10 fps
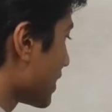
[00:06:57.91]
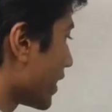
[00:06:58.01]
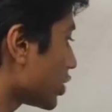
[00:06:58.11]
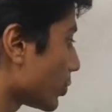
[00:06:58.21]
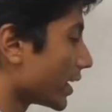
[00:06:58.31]

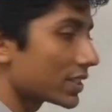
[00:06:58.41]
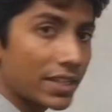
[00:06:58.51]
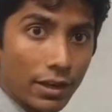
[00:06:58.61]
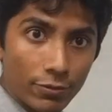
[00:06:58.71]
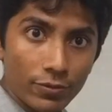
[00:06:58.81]
arrangement
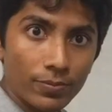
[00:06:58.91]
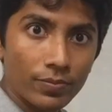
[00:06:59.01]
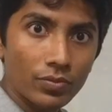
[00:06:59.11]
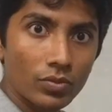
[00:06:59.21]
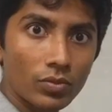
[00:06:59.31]
itself.
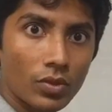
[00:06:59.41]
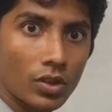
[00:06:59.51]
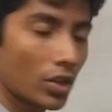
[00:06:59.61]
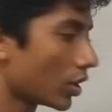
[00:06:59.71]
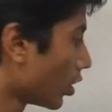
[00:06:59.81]

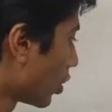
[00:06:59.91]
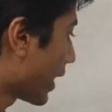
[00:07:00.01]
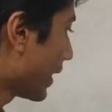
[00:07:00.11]
Okay,